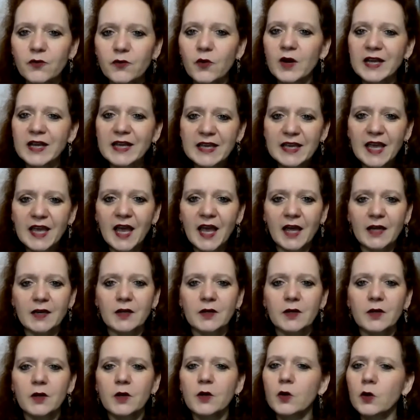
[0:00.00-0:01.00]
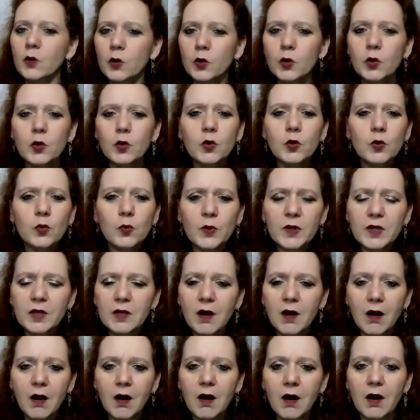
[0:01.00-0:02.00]
forget who
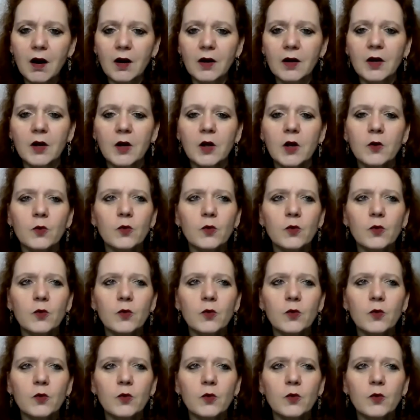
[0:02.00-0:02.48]
we are.